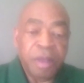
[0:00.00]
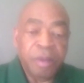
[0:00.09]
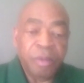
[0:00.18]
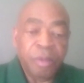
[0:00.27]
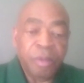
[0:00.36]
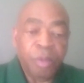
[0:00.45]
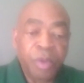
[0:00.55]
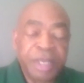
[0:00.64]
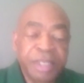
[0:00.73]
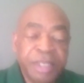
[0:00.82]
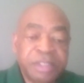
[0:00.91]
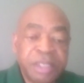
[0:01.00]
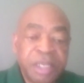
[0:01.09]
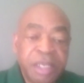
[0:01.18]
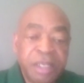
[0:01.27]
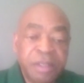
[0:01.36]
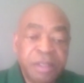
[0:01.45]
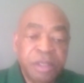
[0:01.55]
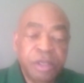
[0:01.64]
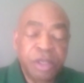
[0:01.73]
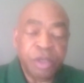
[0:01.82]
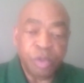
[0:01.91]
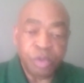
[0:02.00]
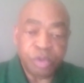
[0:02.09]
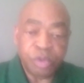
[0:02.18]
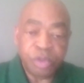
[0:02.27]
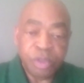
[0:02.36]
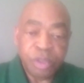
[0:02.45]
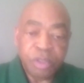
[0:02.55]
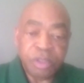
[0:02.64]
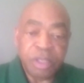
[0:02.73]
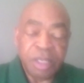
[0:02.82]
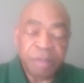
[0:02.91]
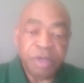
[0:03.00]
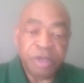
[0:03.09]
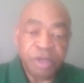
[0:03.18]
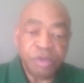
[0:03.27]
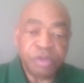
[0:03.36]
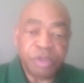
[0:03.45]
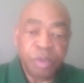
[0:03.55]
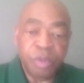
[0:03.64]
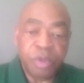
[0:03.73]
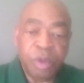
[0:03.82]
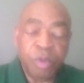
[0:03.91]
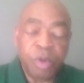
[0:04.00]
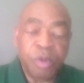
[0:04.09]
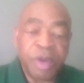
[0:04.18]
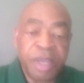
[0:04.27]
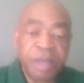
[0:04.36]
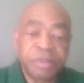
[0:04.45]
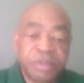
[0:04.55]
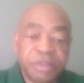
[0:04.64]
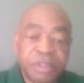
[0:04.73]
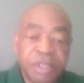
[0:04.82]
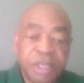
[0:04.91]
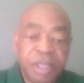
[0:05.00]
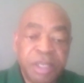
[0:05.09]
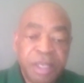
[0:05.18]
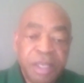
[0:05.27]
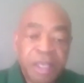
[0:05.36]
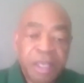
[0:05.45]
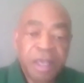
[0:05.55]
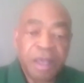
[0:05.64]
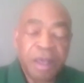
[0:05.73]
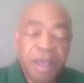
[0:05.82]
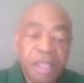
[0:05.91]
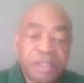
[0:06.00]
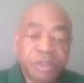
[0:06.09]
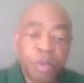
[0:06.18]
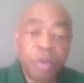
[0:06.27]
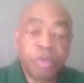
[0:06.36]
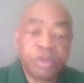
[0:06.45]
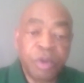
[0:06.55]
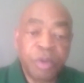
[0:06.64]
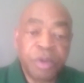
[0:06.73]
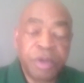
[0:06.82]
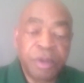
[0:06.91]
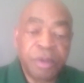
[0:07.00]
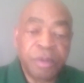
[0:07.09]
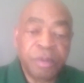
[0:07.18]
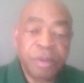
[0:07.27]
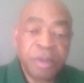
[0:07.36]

We could see the news, the limited news that we were able to see as to what was going on.